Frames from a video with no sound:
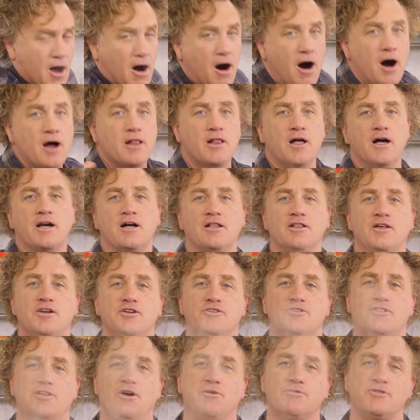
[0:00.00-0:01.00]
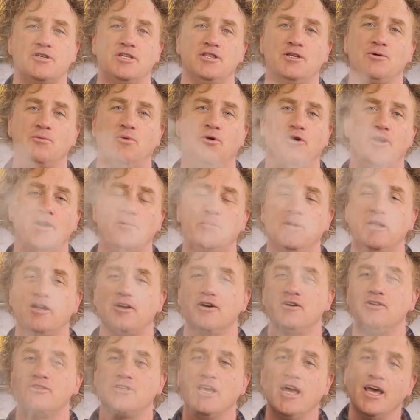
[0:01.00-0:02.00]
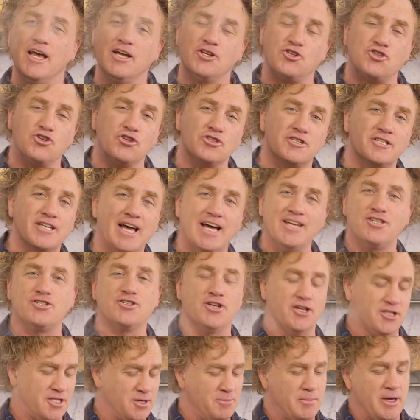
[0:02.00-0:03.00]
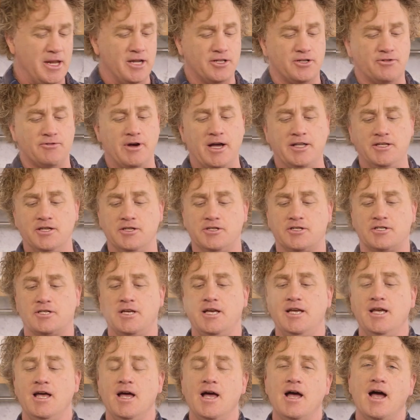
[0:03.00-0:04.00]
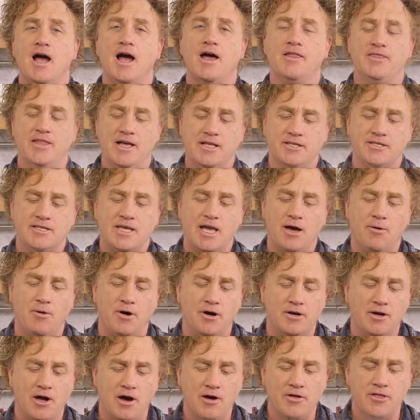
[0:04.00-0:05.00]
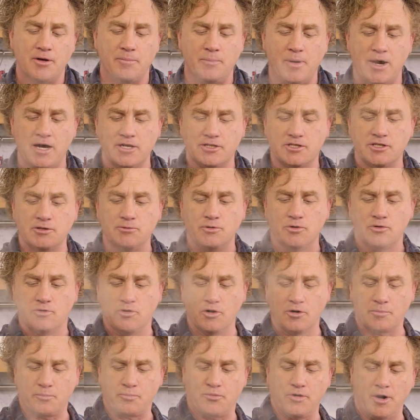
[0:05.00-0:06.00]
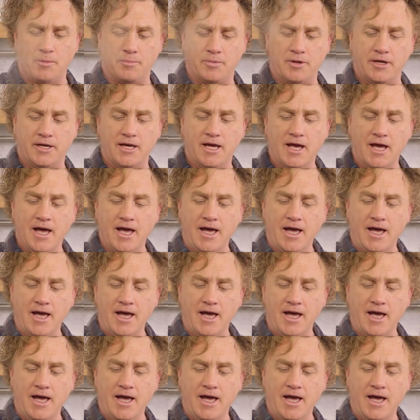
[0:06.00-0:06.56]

I like a lot of salt in the water because it should taste like the Mediterranean Sea, and that's how I know the pasta will cook properly.